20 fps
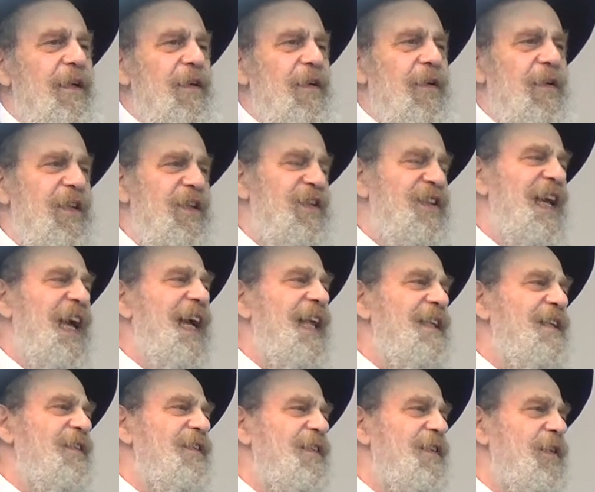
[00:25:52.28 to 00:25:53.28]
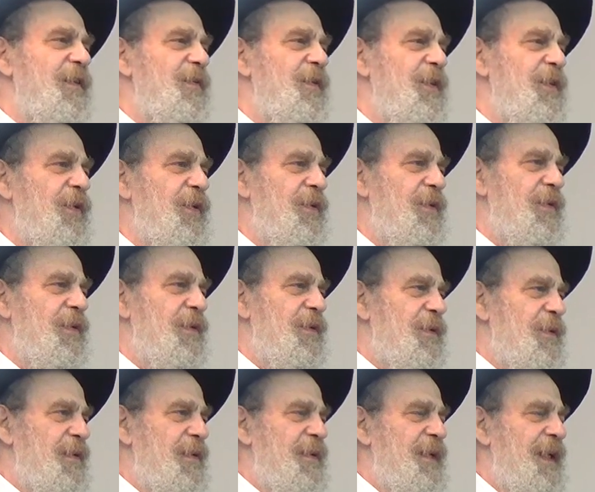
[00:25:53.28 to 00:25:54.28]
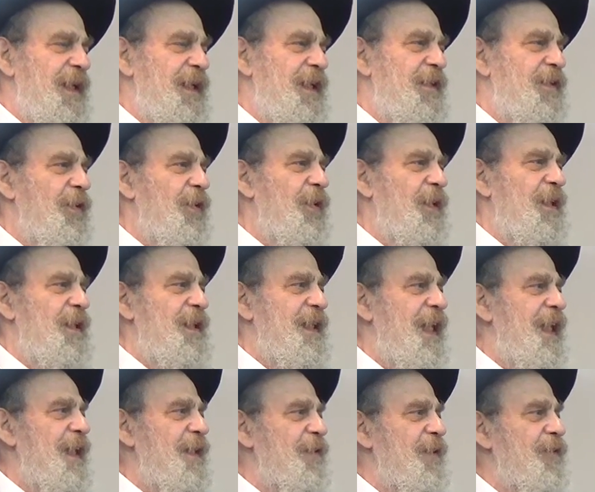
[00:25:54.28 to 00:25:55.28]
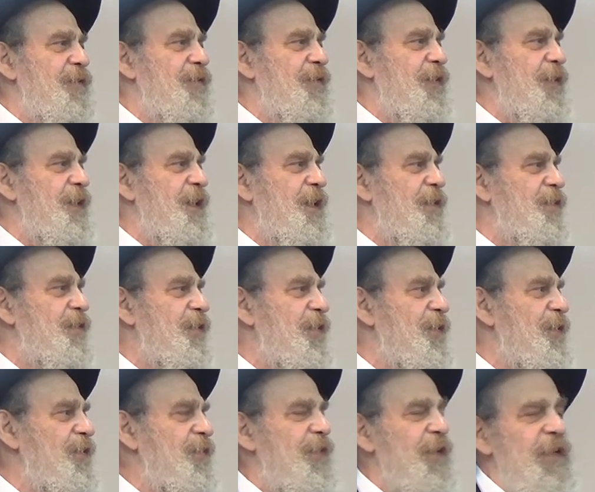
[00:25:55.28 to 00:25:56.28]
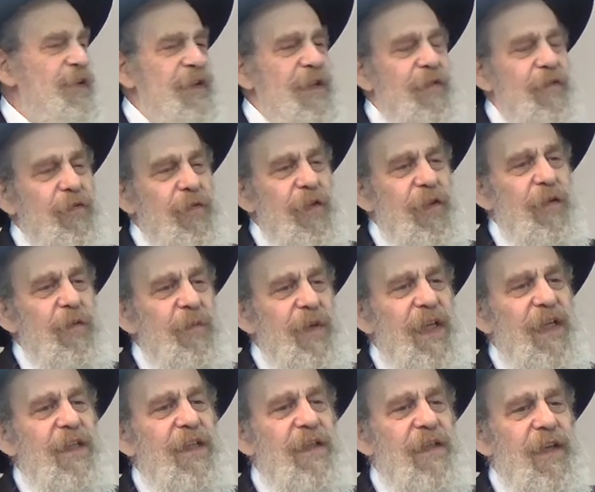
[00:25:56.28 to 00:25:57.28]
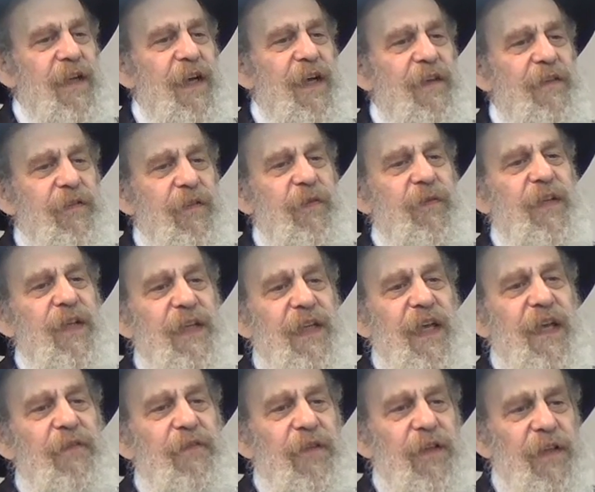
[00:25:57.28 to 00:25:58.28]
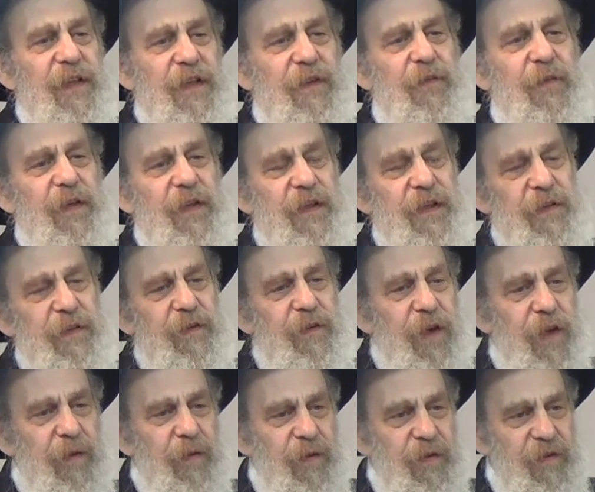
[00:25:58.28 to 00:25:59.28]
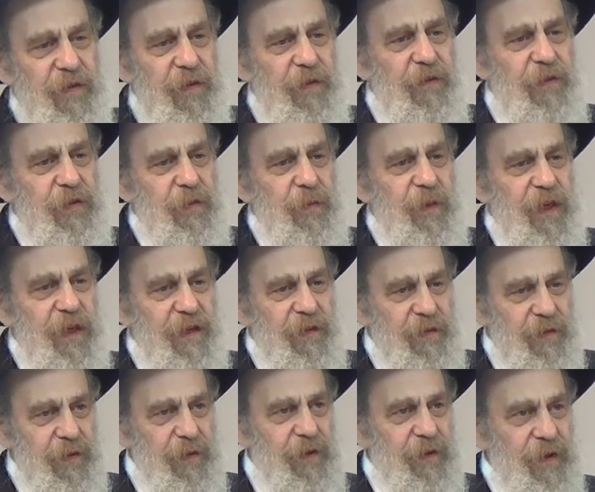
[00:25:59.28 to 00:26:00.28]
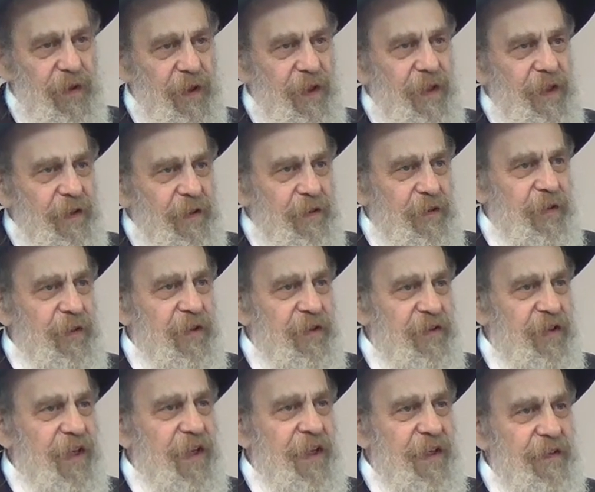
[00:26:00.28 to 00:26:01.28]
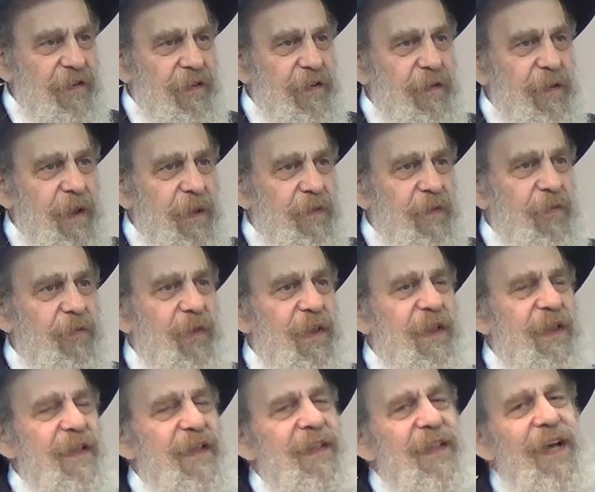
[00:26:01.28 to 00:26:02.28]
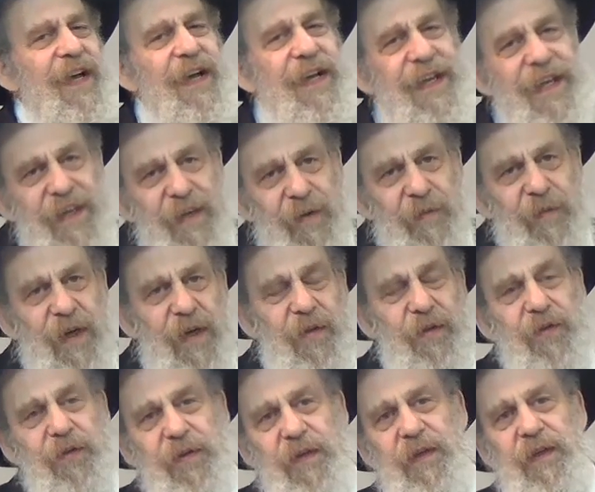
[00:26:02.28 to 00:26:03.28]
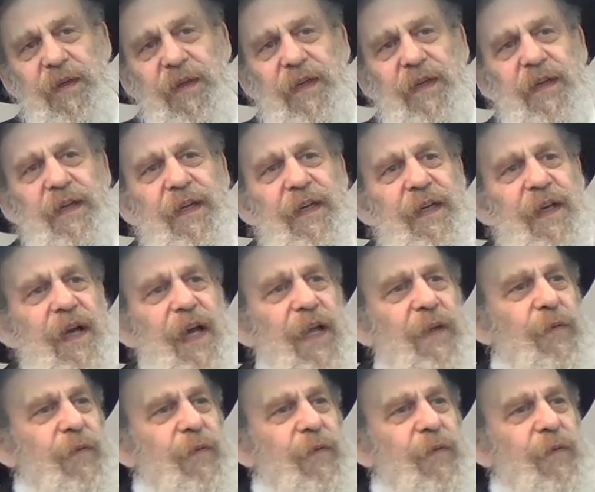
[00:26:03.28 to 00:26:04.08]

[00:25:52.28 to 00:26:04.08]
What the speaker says: or the child is a little bit older, and you tell him the very first fundamental concept that you have to live with is Torah Tziva Shema Yisrael. So the child screams, "What are you talking about? I'm